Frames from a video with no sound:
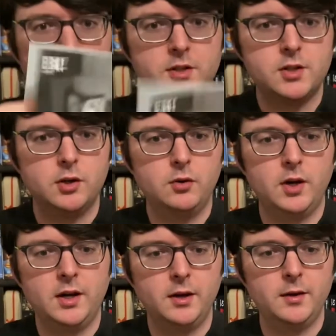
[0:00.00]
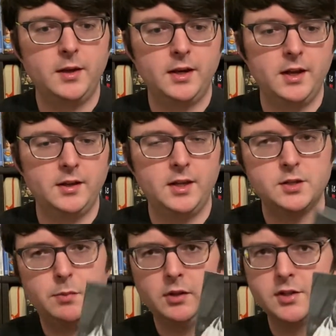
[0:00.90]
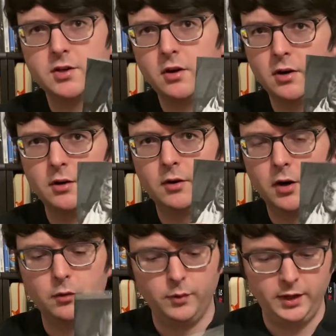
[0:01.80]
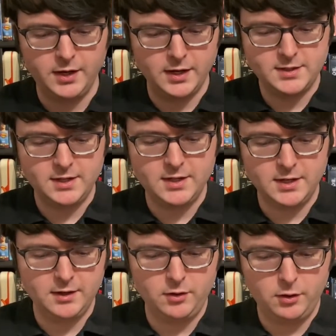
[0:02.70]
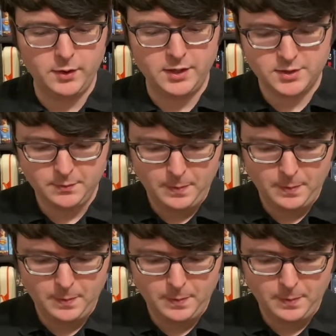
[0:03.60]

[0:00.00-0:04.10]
So these booklets are really nicely done always.